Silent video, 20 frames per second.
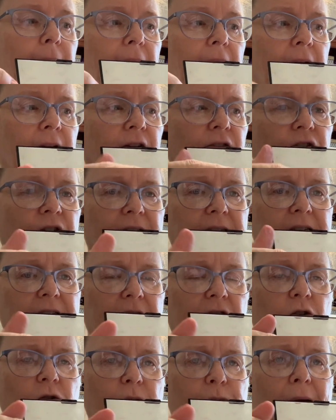and
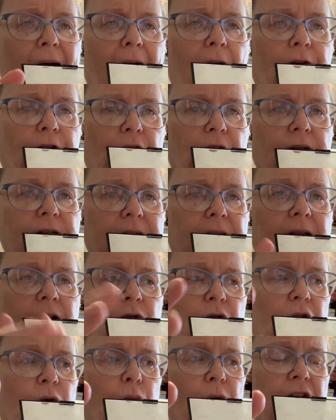just use powders. And
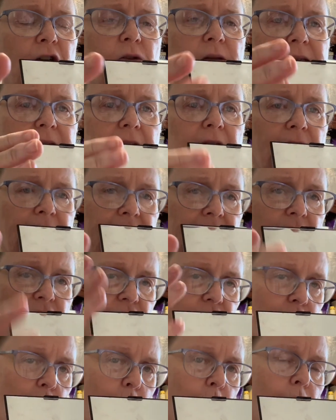then the way you seal it is
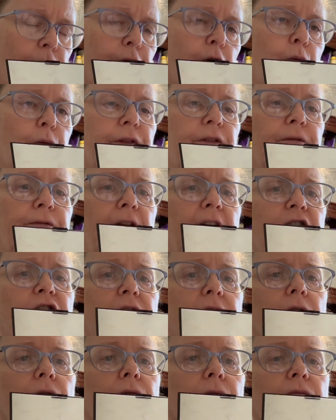you go over it with the flesh
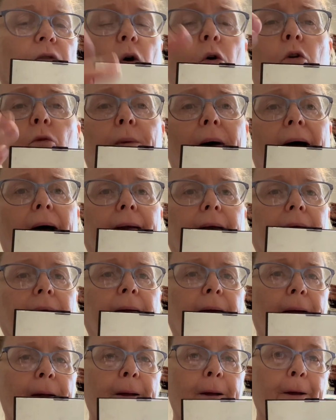tone, the whole
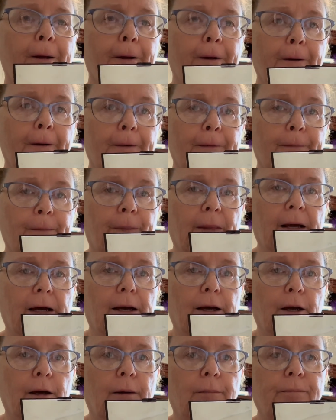body.
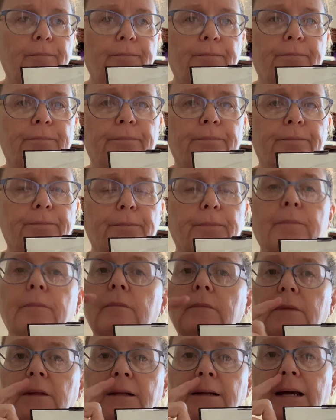The
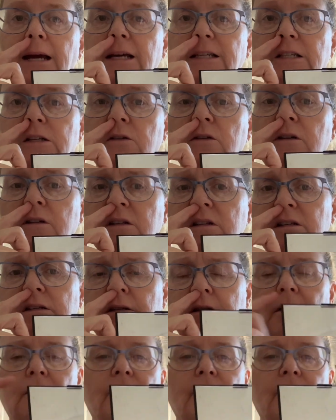nostrils.